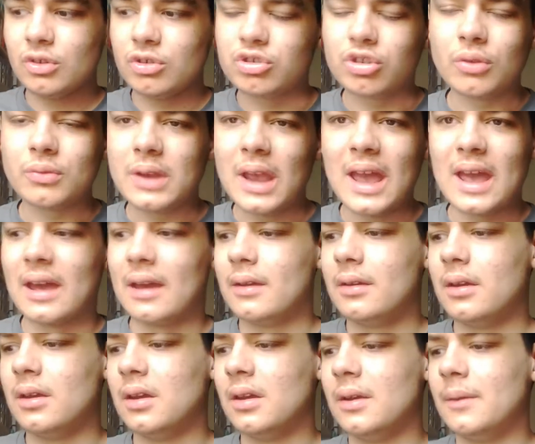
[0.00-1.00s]
so yeah,
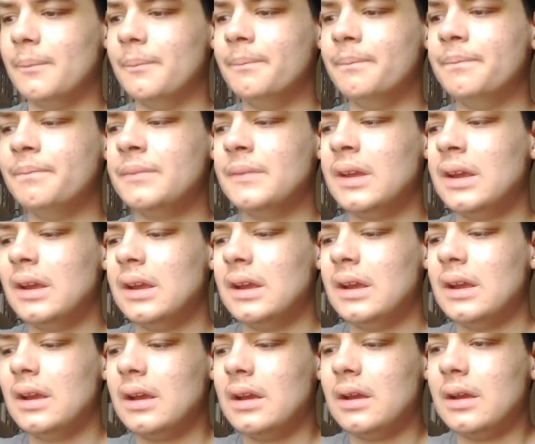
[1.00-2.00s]

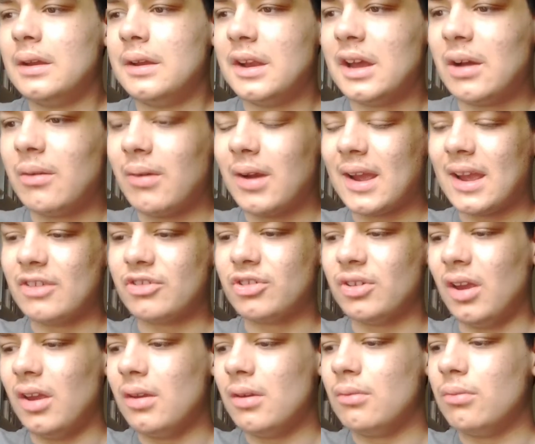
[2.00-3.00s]
Now, I guess
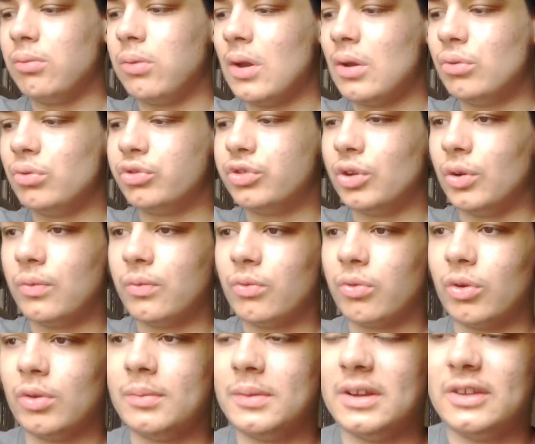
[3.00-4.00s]
I will sort of
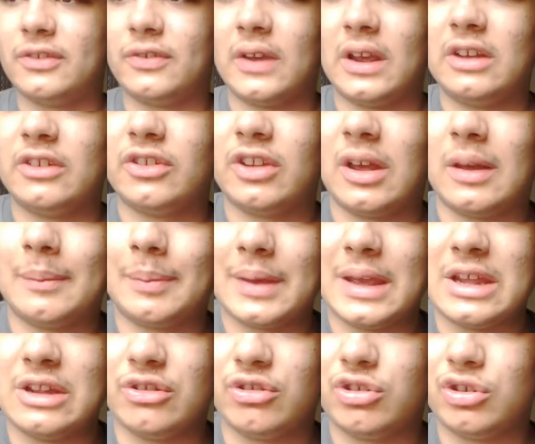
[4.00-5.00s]
group these things up
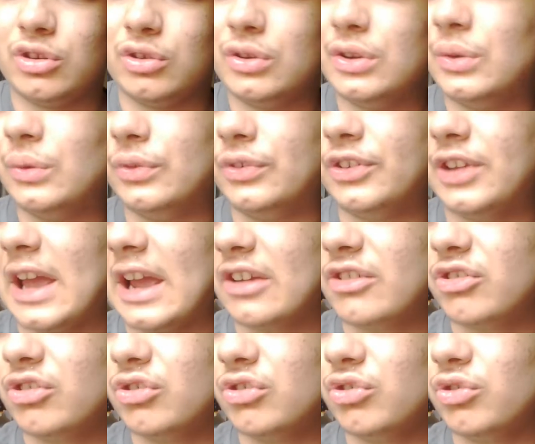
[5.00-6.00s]
into little
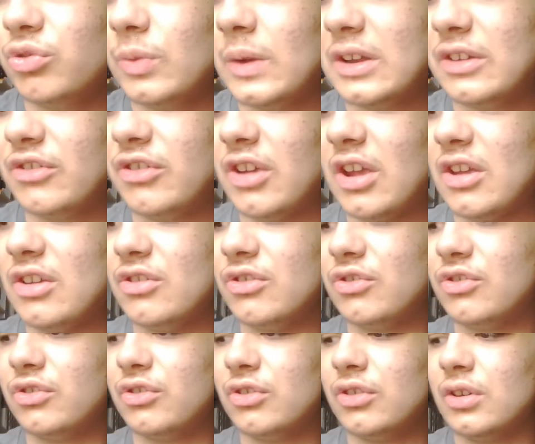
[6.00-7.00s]
sections, which is,
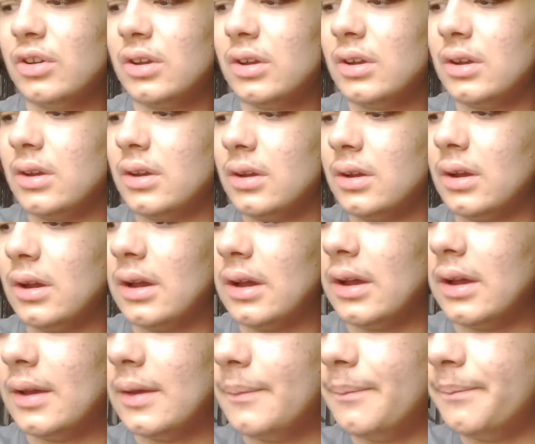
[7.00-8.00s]

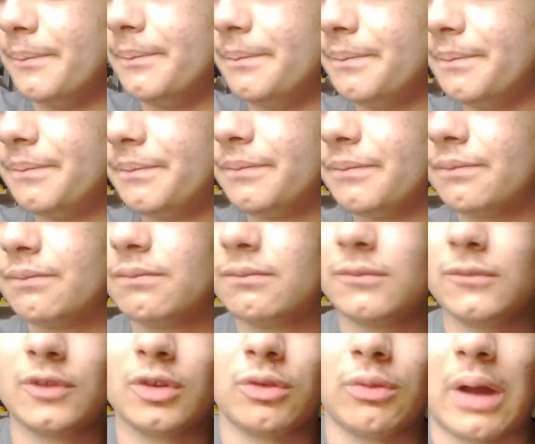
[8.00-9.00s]
um,
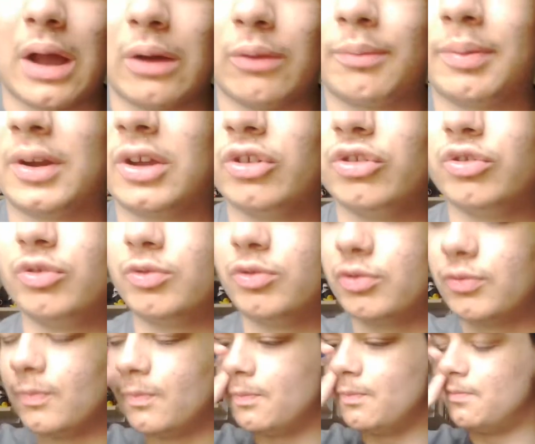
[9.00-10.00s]
because
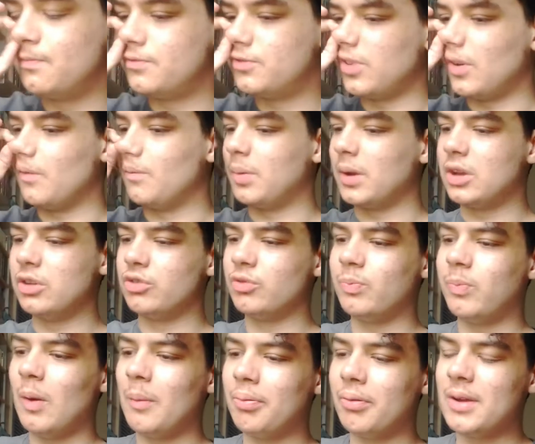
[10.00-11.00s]

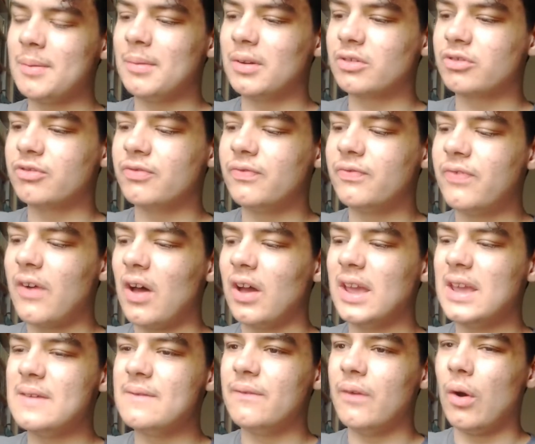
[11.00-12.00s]
pretty much
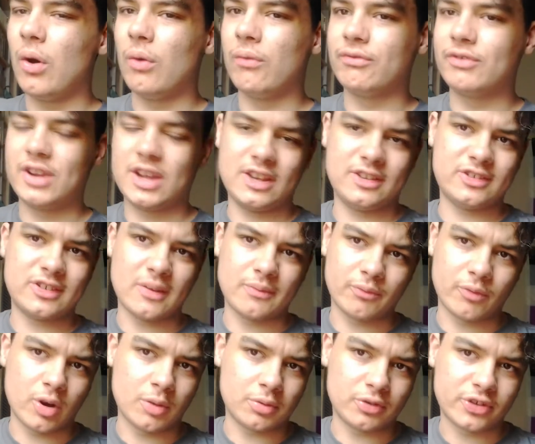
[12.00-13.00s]
5 of the 7
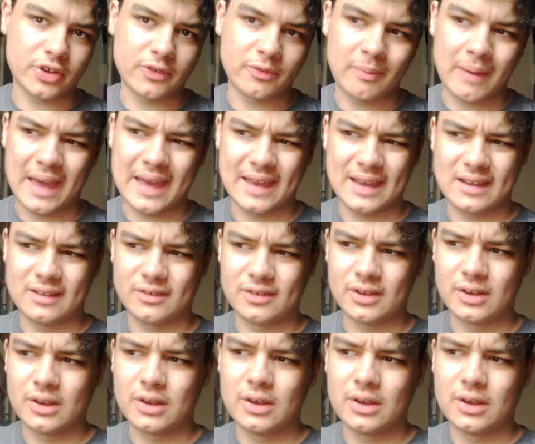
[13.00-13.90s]
robots I've made